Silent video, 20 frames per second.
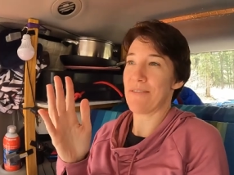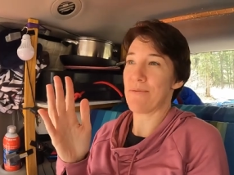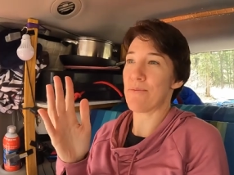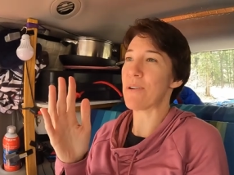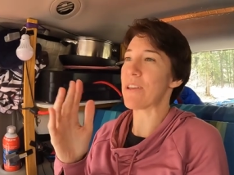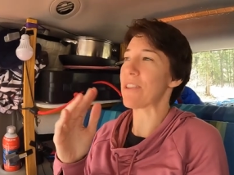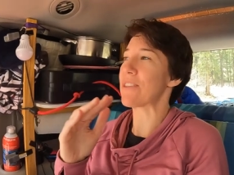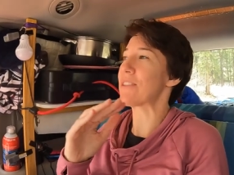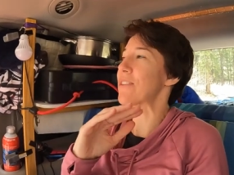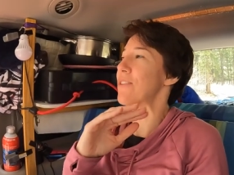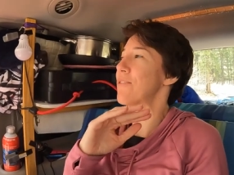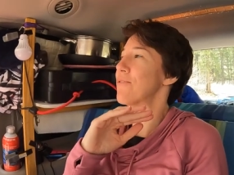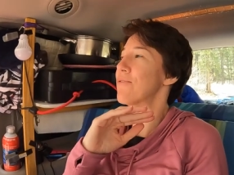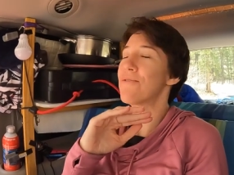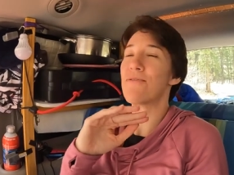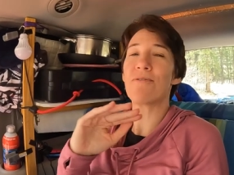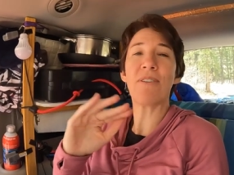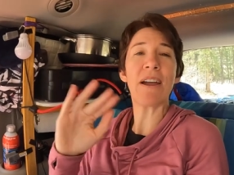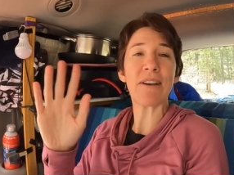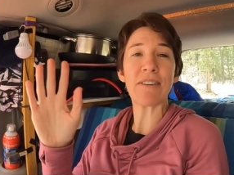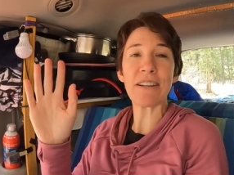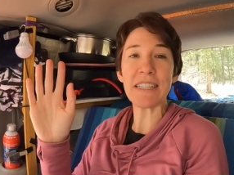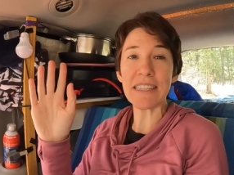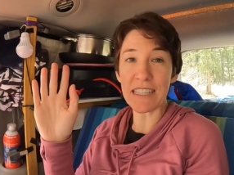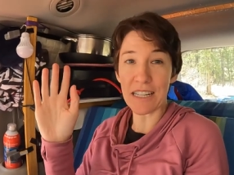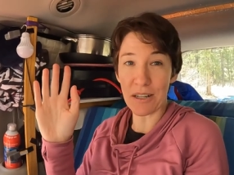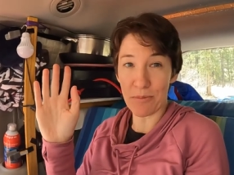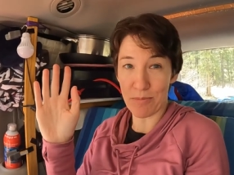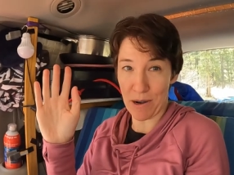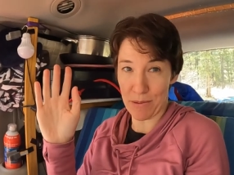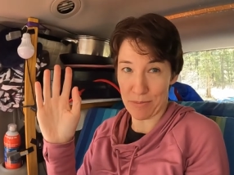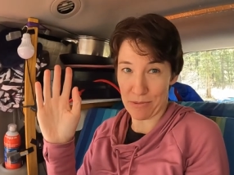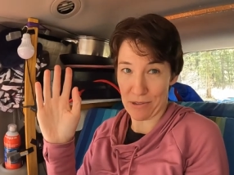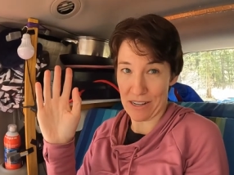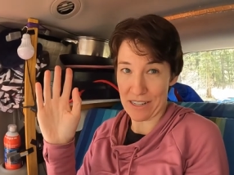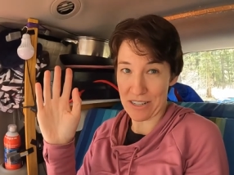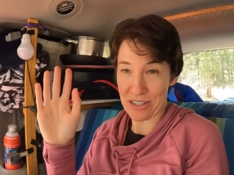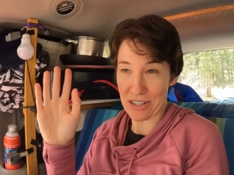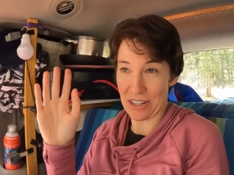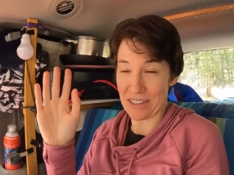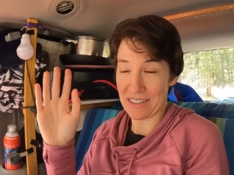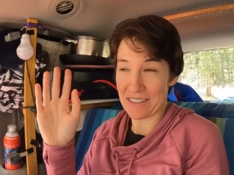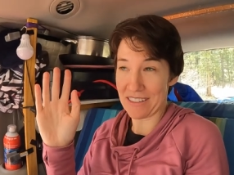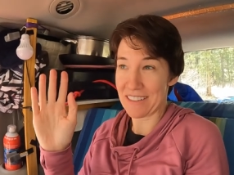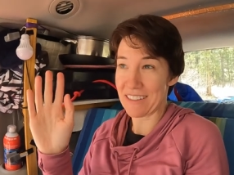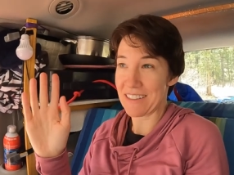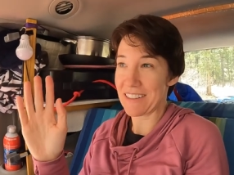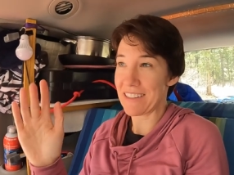with very little preparation.